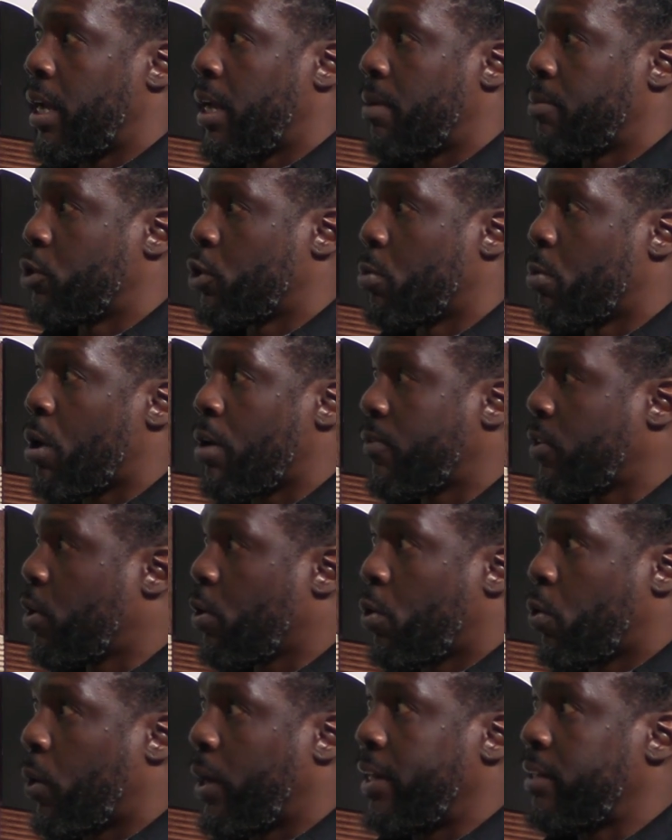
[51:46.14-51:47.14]
So Marvin
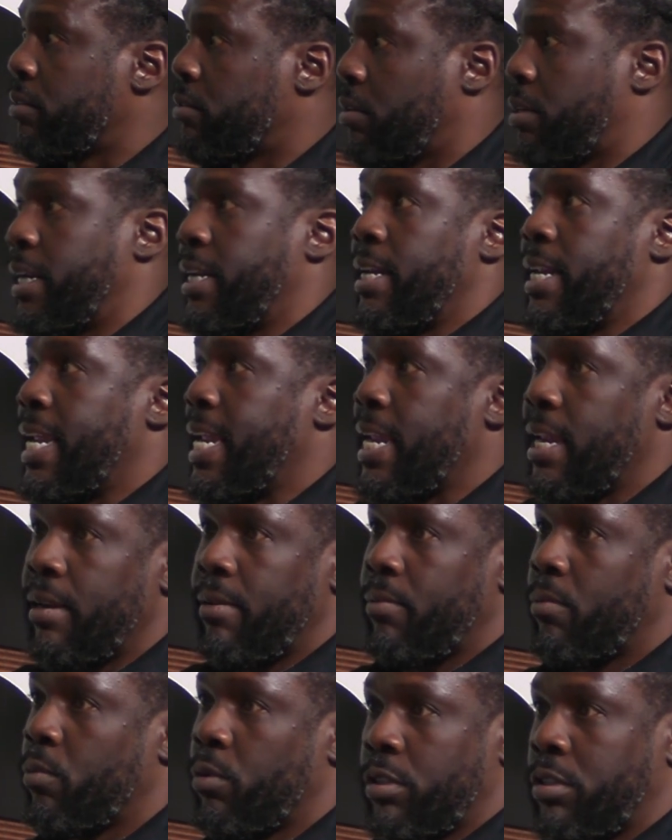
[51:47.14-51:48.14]
O'Quinn, and
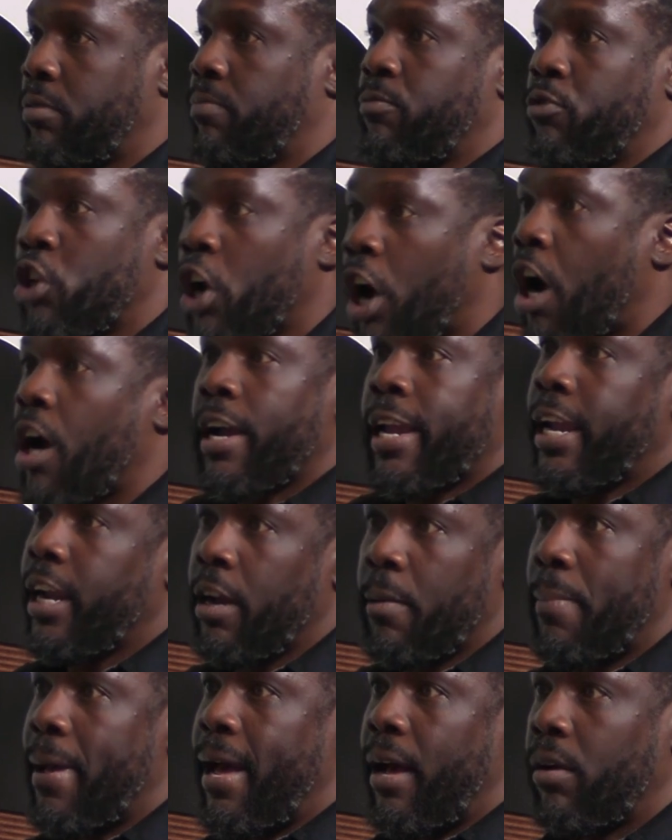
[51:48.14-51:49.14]
he was talking
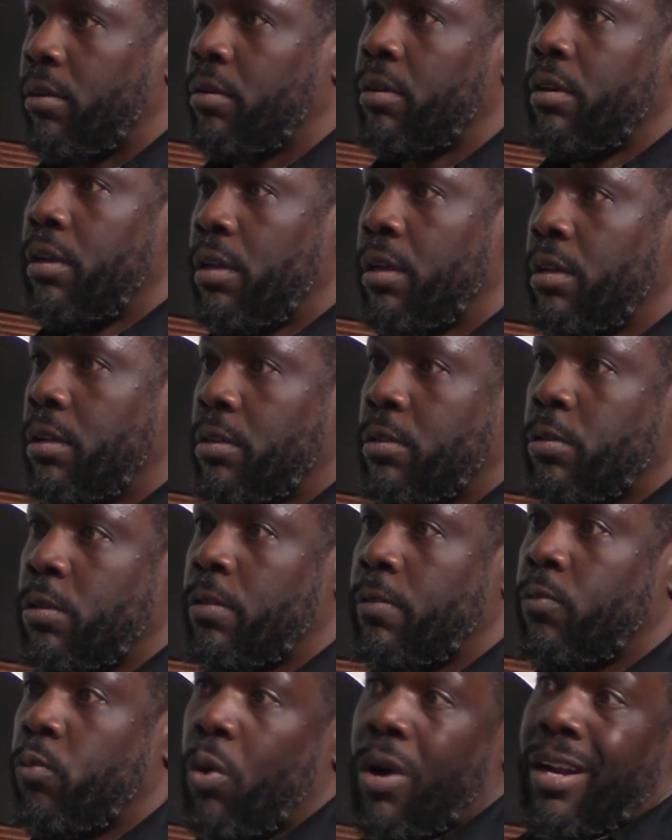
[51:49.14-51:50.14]
about sort
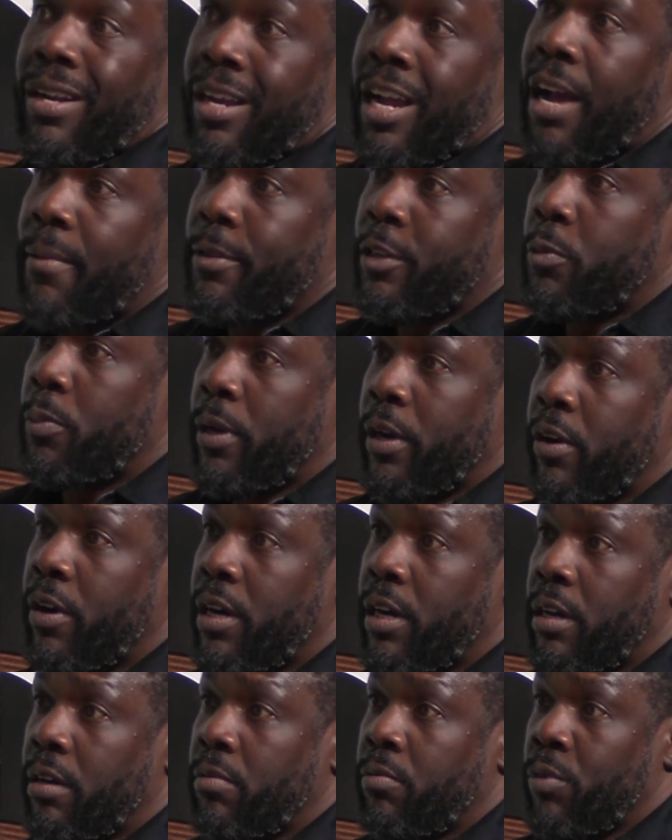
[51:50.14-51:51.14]
of what
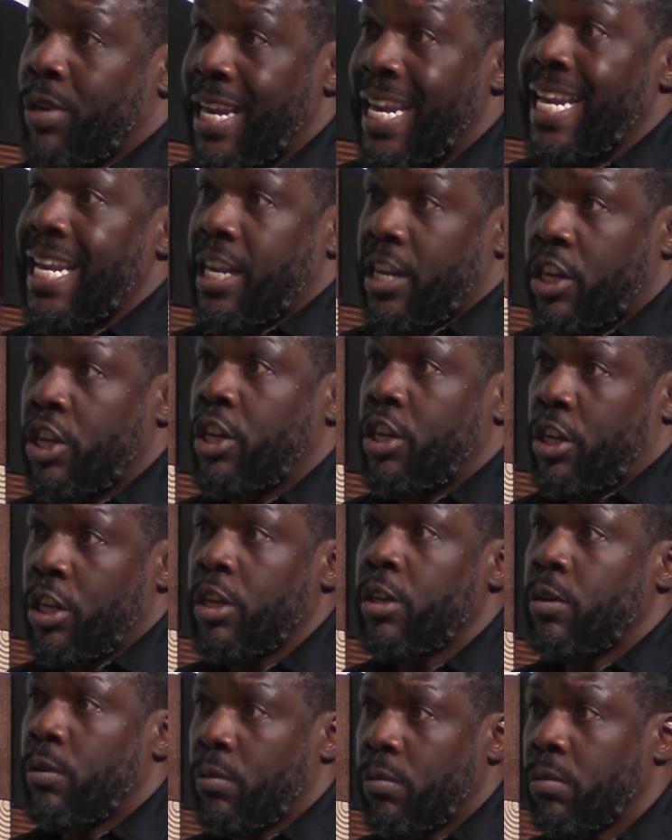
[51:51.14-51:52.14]
CommonSpirit needed to
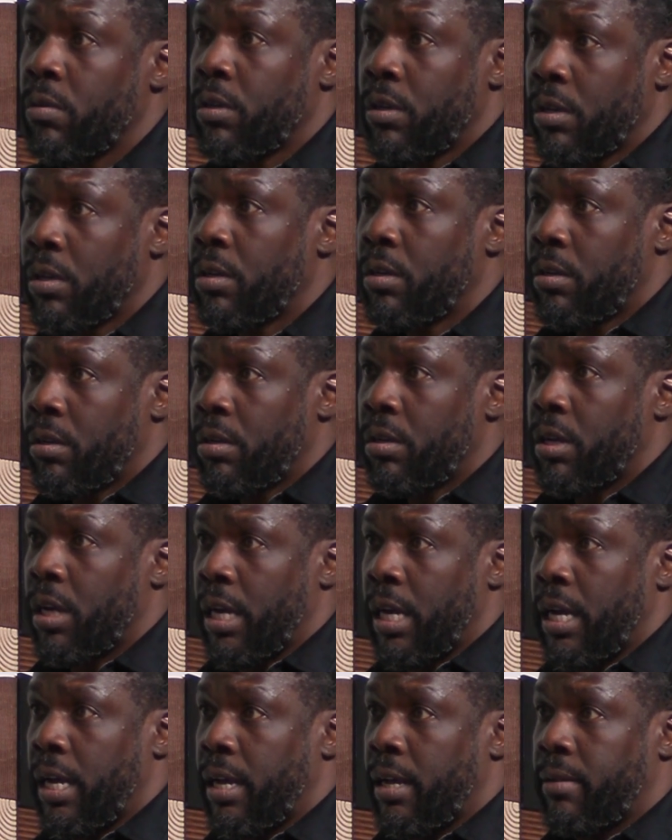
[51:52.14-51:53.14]
do,
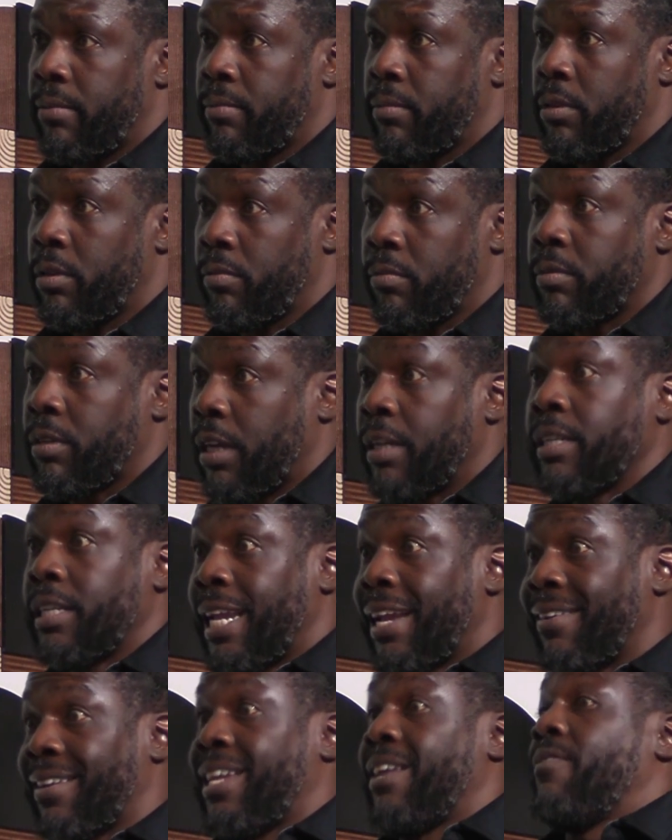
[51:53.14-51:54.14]

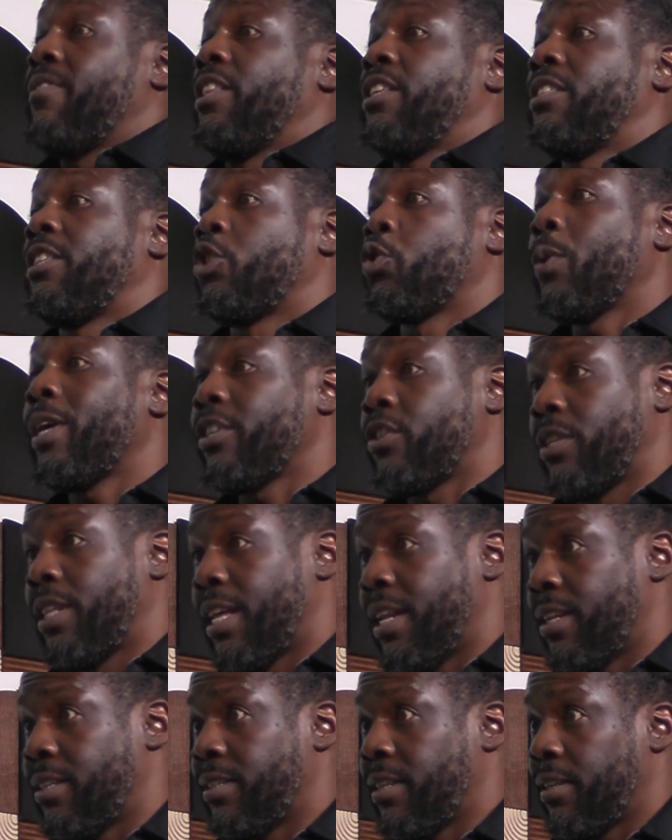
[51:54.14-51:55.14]
given the situation
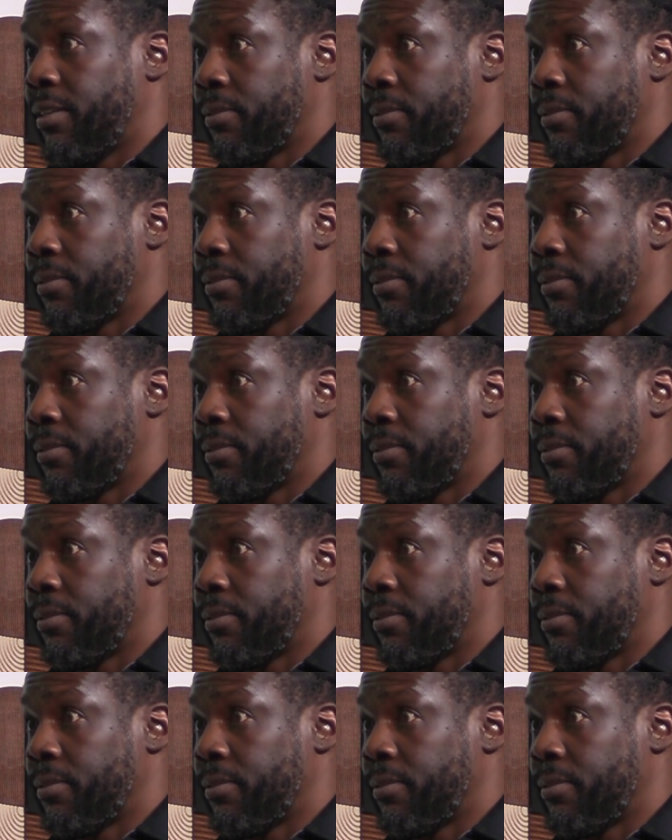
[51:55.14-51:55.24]
that it's in.